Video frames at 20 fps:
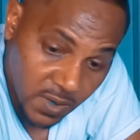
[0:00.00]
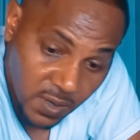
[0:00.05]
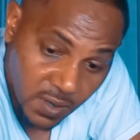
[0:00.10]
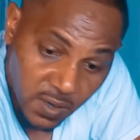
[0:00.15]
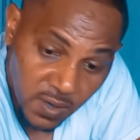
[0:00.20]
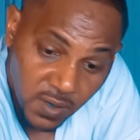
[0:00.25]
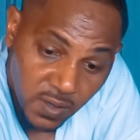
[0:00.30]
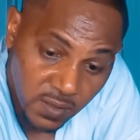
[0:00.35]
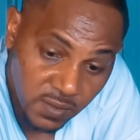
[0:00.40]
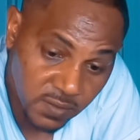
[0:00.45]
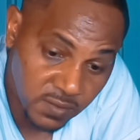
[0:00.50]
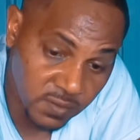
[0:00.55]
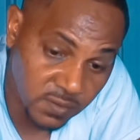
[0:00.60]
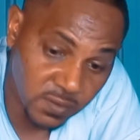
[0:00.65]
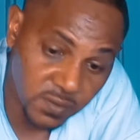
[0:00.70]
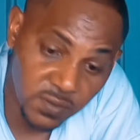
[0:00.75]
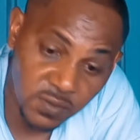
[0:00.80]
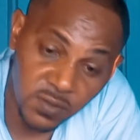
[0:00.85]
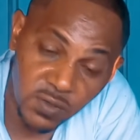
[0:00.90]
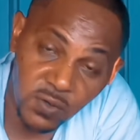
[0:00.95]
And
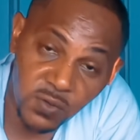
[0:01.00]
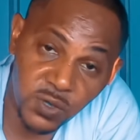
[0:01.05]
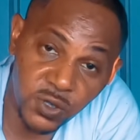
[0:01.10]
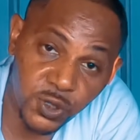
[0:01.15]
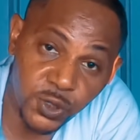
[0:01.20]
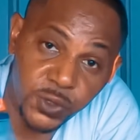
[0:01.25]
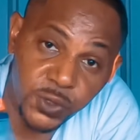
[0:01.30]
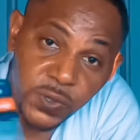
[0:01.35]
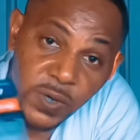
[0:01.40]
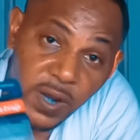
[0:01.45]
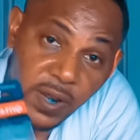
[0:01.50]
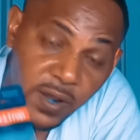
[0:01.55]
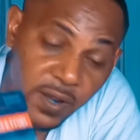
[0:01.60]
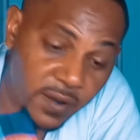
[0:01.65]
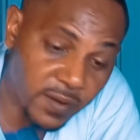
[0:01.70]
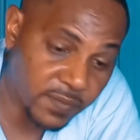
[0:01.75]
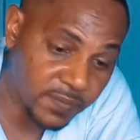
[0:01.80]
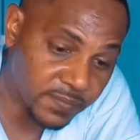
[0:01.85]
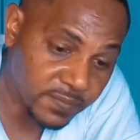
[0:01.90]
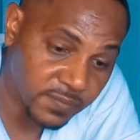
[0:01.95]
you know, the
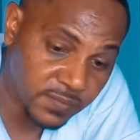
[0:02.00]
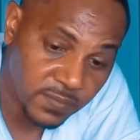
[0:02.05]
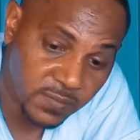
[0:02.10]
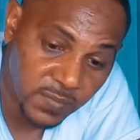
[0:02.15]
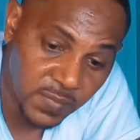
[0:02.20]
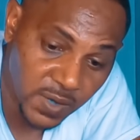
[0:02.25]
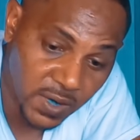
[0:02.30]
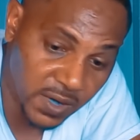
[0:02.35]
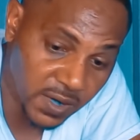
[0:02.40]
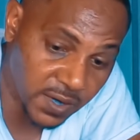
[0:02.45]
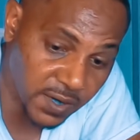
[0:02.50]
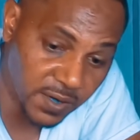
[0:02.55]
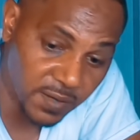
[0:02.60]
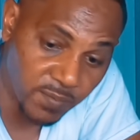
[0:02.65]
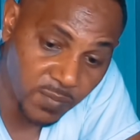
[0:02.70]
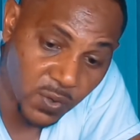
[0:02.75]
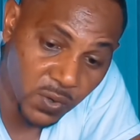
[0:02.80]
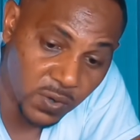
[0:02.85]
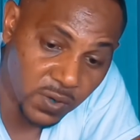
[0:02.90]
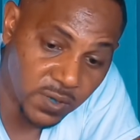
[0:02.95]
trap. And in
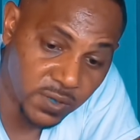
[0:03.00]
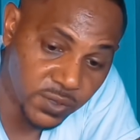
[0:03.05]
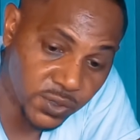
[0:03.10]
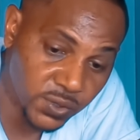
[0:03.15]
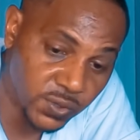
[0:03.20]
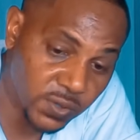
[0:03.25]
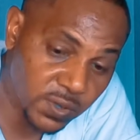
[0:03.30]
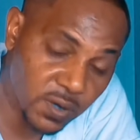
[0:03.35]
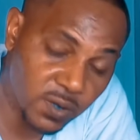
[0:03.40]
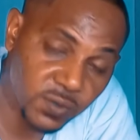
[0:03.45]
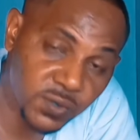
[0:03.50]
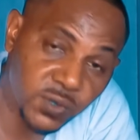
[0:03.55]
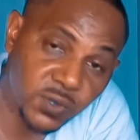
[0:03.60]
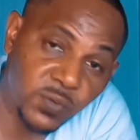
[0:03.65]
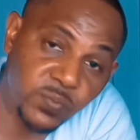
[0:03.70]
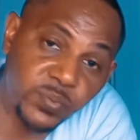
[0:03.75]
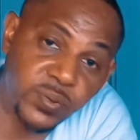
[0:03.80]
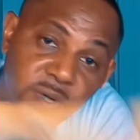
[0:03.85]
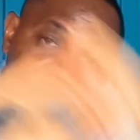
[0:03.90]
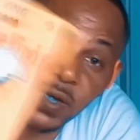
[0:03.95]
the mornings you can also
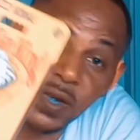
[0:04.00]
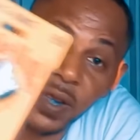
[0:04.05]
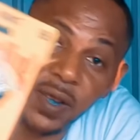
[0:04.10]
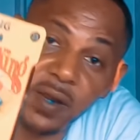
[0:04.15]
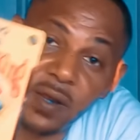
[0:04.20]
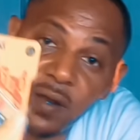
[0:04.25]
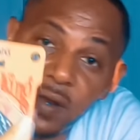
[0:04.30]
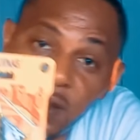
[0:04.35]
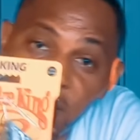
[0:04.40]
put that